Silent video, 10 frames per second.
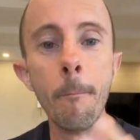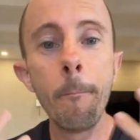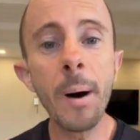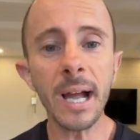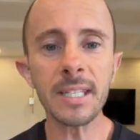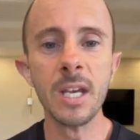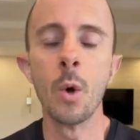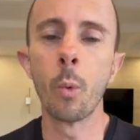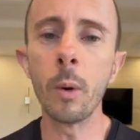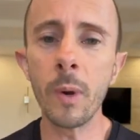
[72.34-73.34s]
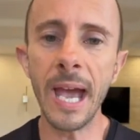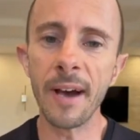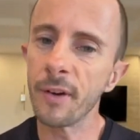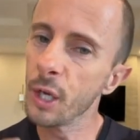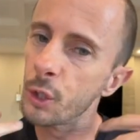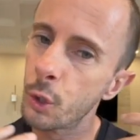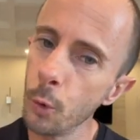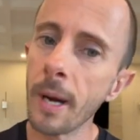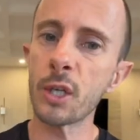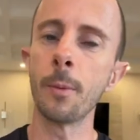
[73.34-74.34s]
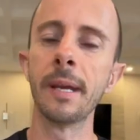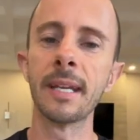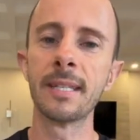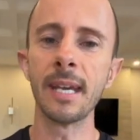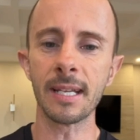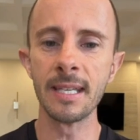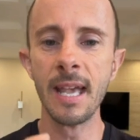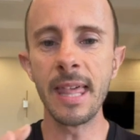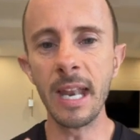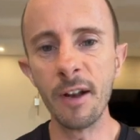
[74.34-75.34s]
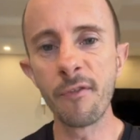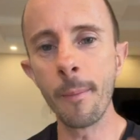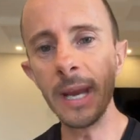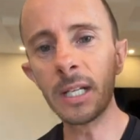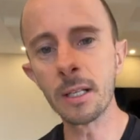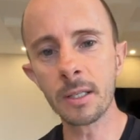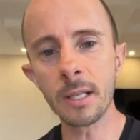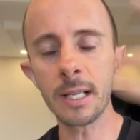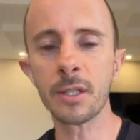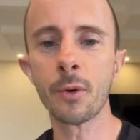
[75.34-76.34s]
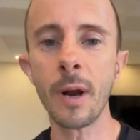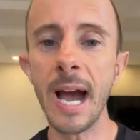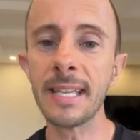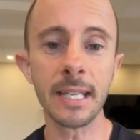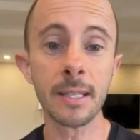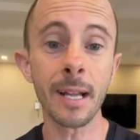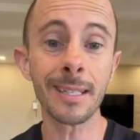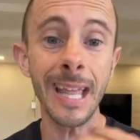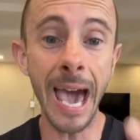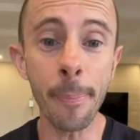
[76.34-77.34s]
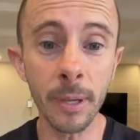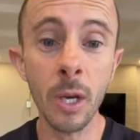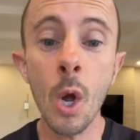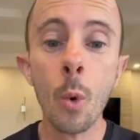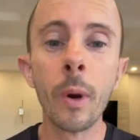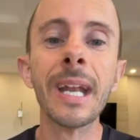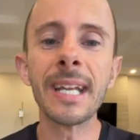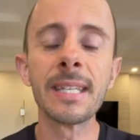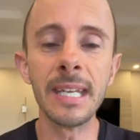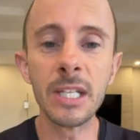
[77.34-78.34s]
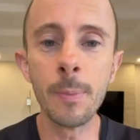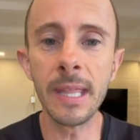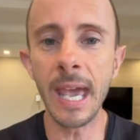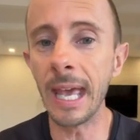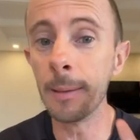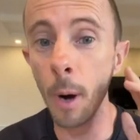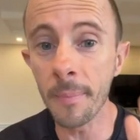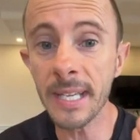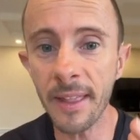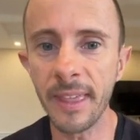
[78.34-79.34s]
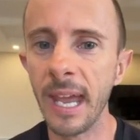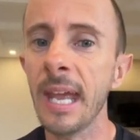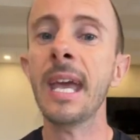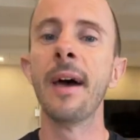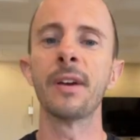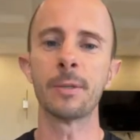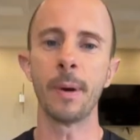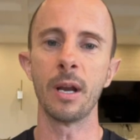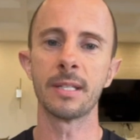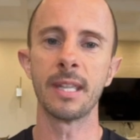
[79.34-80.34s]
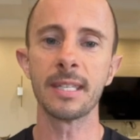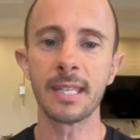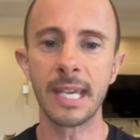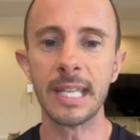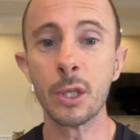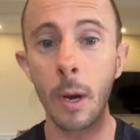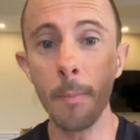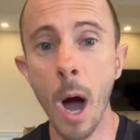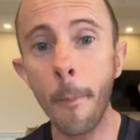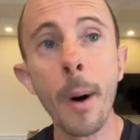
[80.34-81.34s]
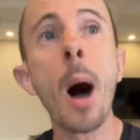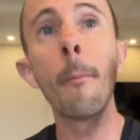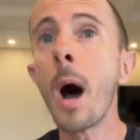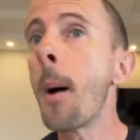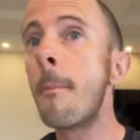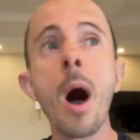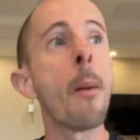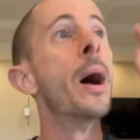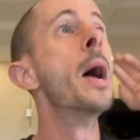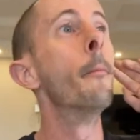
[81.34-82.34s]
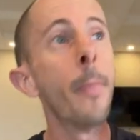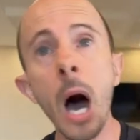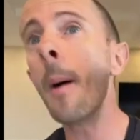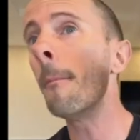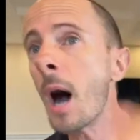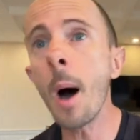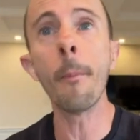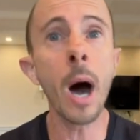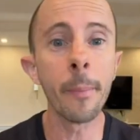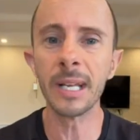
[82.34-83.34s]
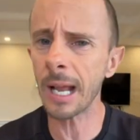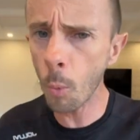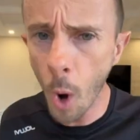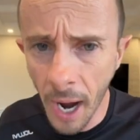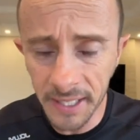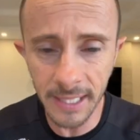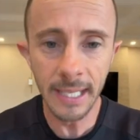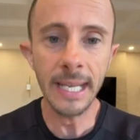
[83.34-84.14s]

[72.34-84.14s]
But when we have too much omega-6, that inflammation starts to rise and starts to happen when it doesn't need to be there. Any moms out there have experienced this? The kids going, mom, mom, mom, mom, mom, mom, mom. And you're like, what?